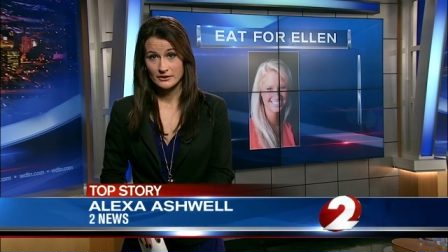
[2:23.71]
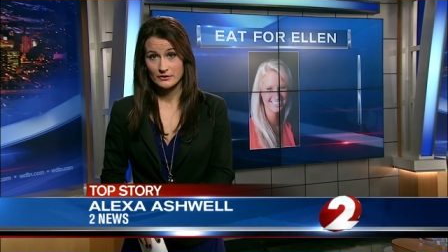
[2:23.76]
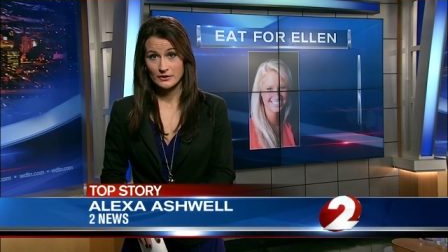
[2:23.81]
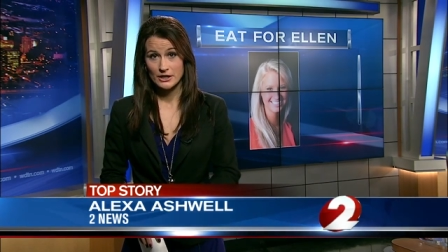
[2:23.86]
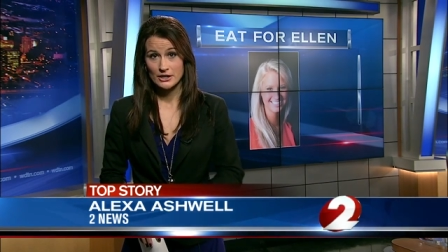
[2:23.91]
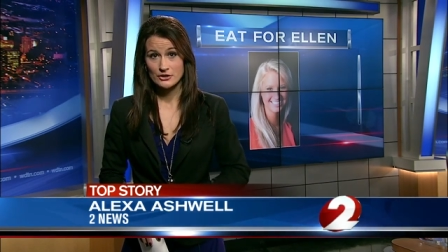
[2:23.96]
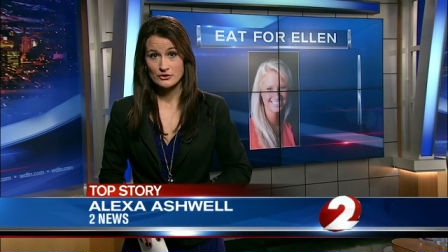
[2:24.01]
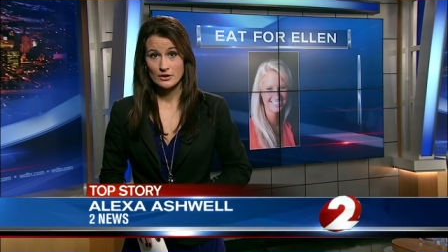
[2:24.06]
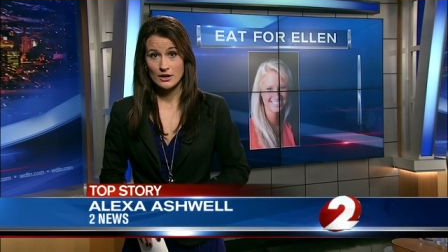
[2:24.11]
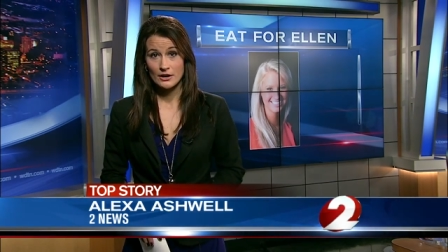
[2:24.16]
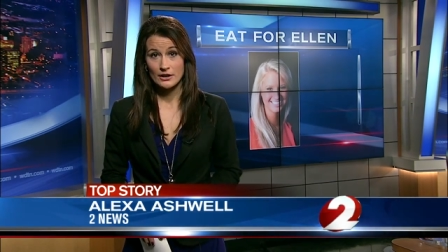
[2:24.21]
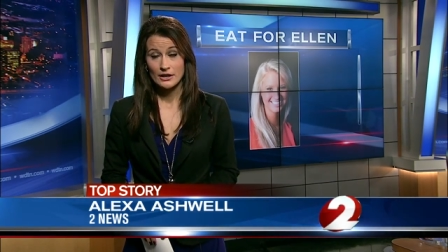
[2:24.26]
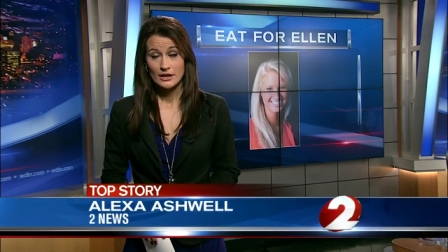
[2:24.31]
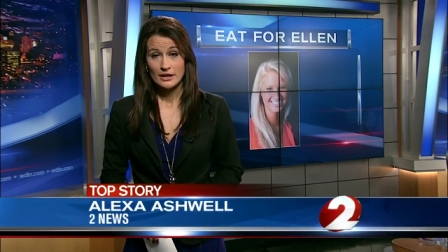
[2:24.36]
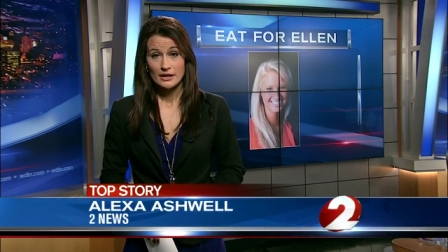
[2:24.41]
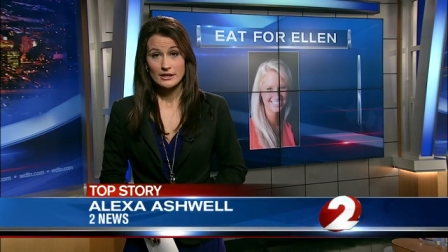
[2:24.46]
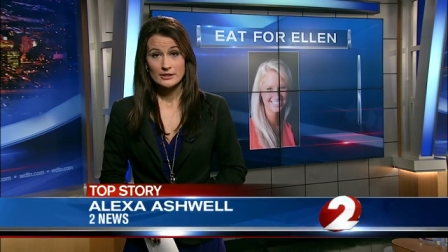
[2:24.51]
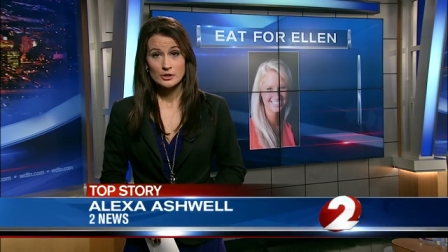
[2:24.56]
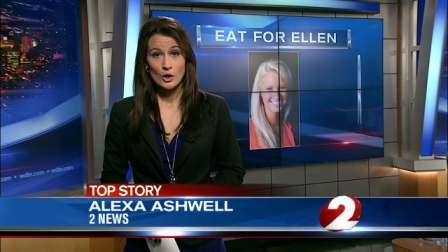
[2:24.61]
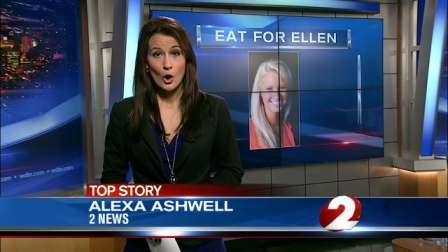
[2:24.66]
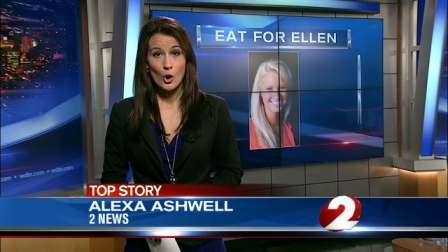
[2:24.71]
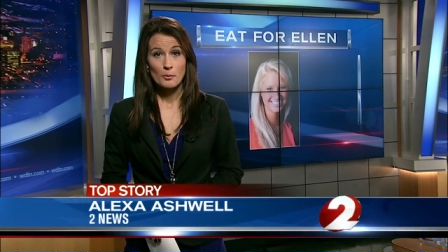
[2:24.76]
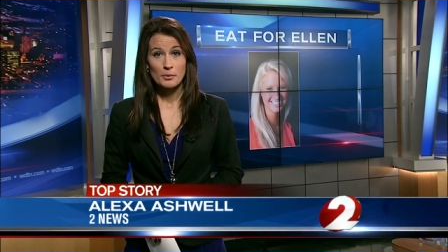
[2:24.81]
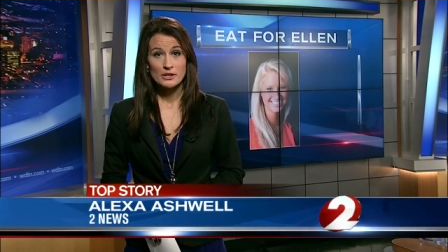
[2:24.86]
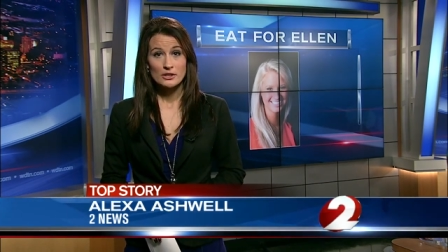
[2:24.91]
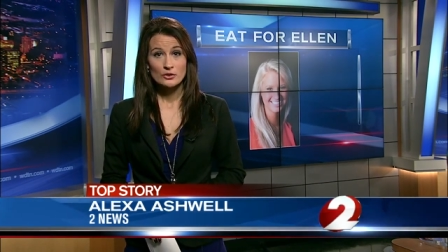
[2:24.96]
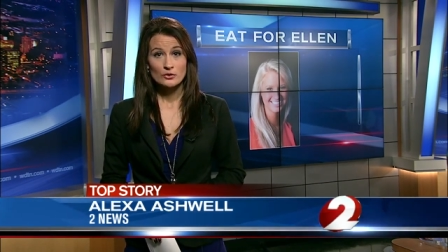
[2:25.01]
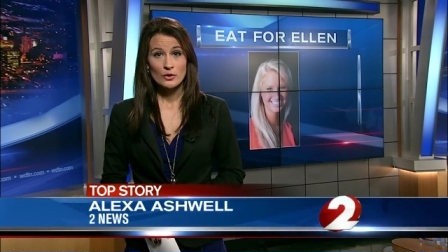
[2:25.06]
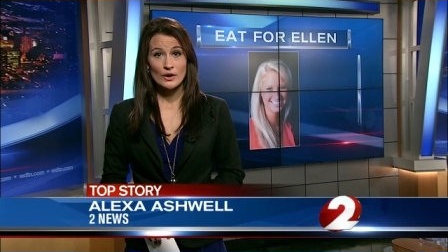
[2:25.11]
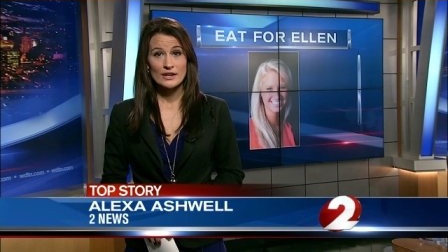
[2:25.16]
The restaurant is
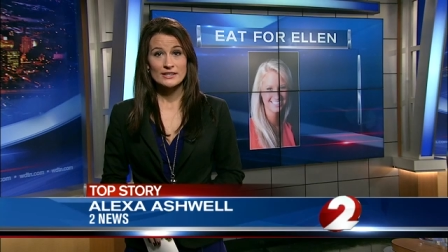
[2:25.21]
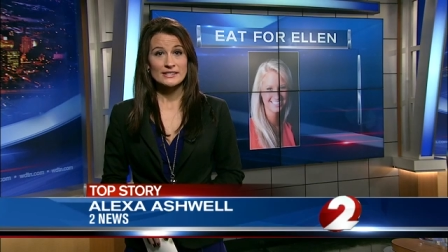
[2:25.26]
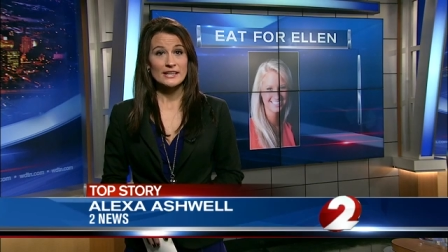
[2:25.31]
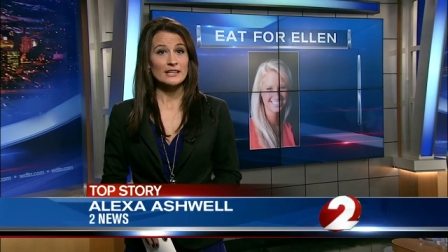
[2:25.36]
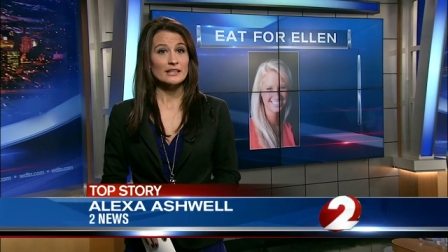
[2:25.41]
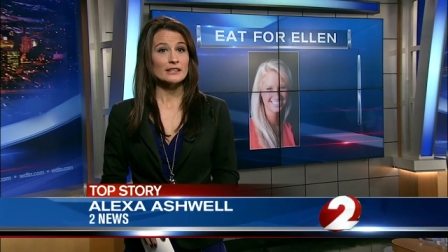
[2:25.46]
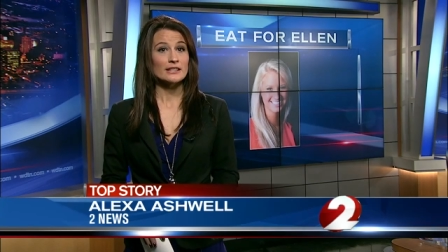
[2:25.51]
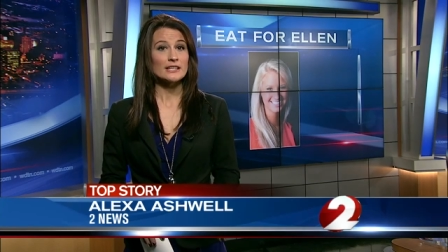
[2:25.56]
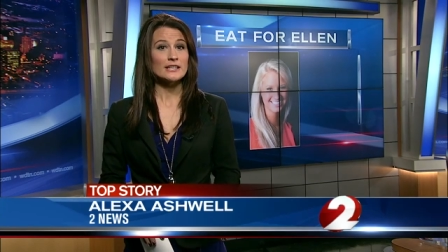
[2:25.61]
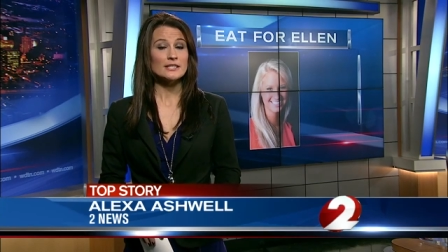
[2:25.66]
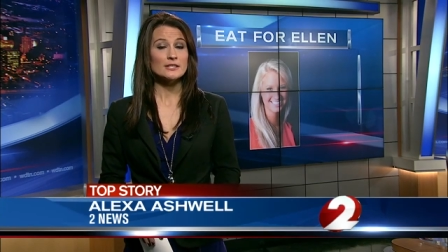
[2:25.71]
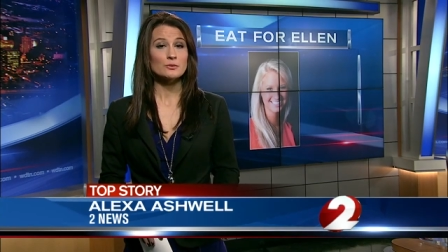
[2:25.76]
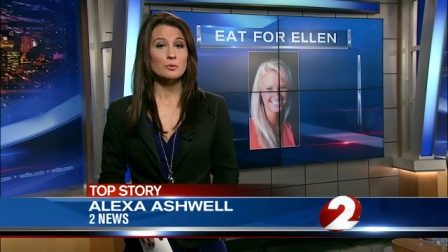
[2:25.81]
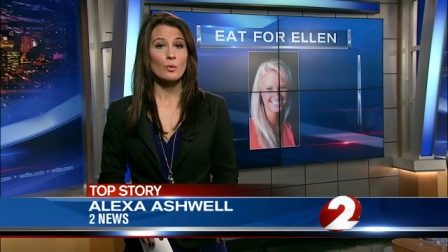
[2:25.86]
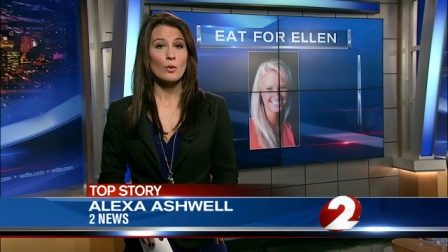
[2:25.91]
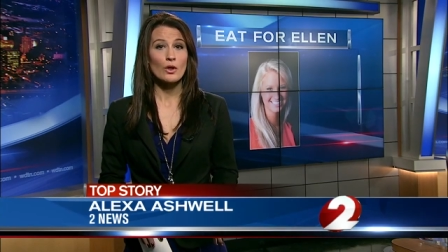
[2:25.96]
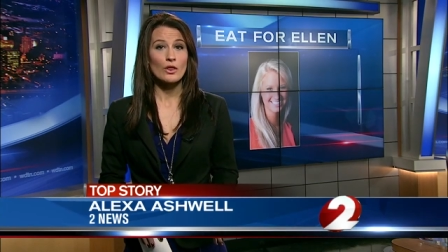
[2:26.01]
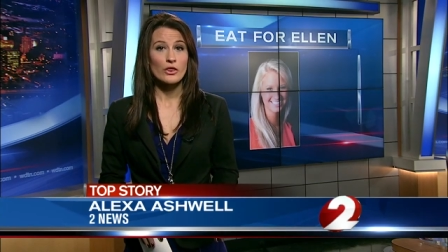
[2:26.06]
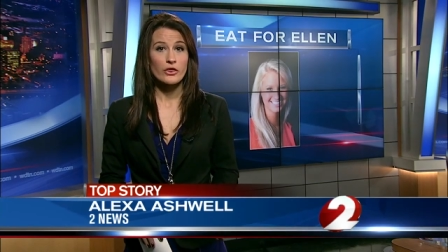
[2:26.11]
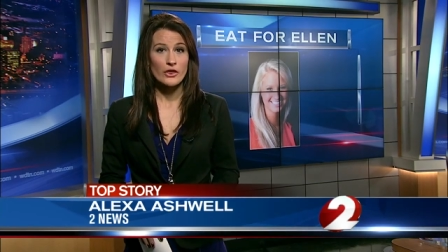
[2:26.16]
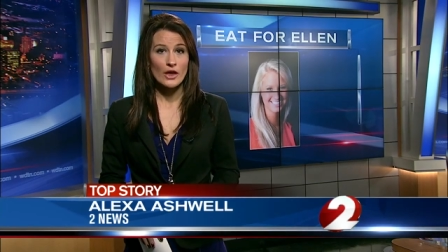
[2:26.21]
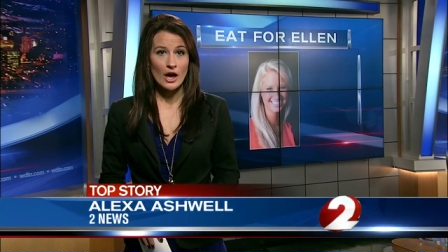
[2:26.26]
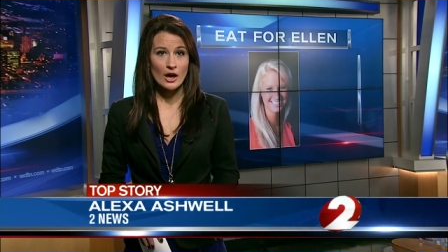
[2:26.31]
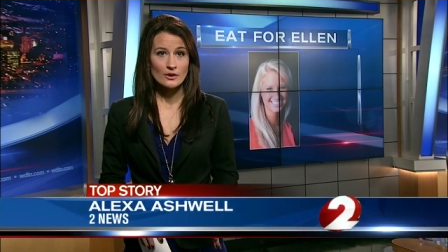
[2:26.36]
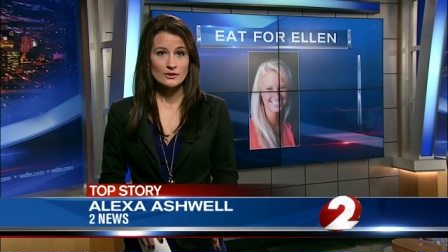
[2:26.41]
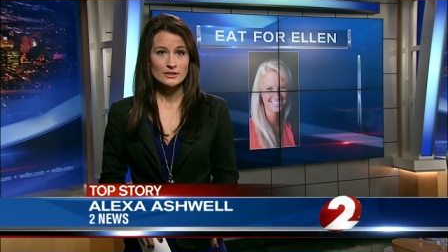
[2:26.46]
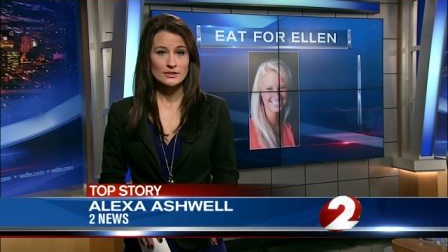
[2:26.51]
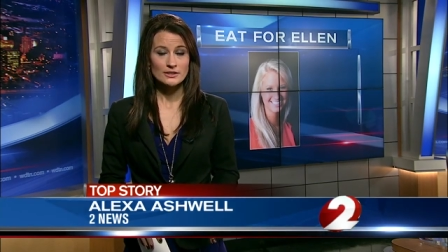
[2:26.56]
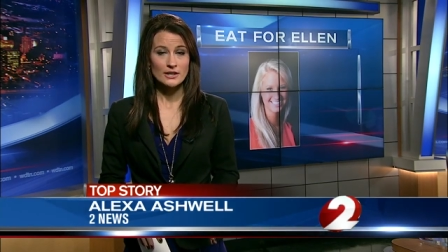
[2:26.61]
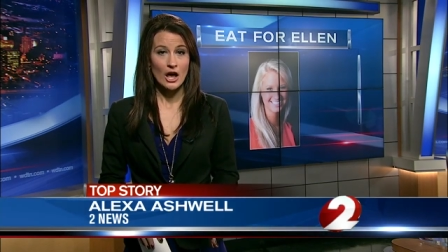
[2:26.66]
hoping to raise at least
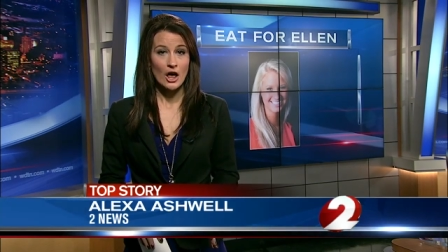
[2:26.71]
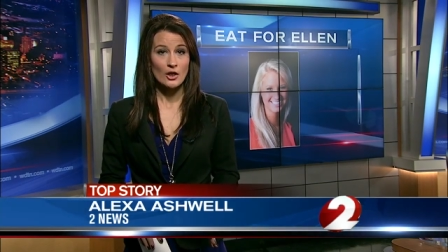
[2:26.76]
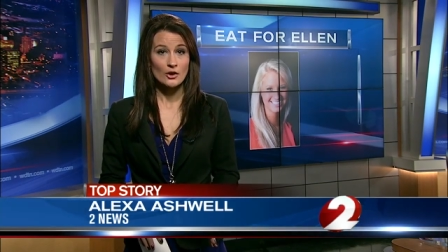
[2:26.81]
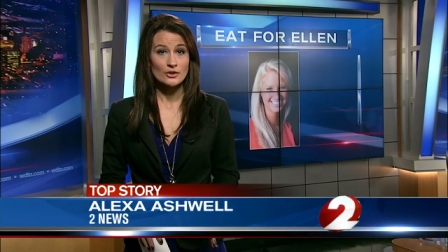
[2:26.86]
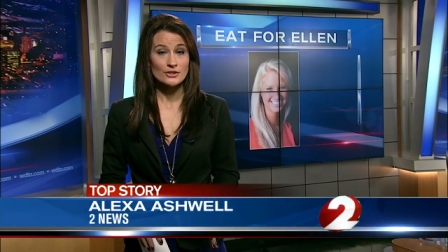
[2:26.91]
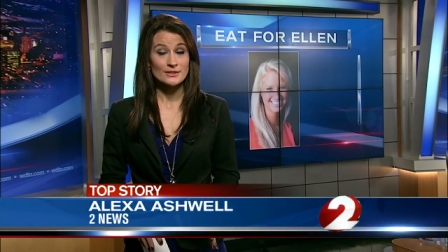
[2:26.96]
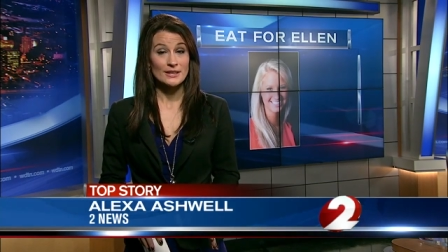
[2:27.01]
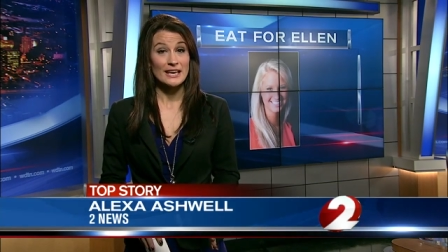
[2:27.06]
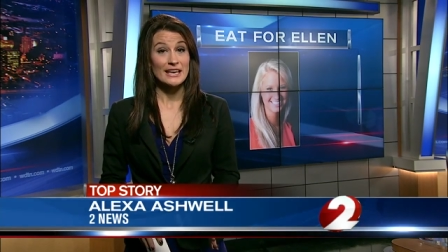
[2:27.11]
$1,000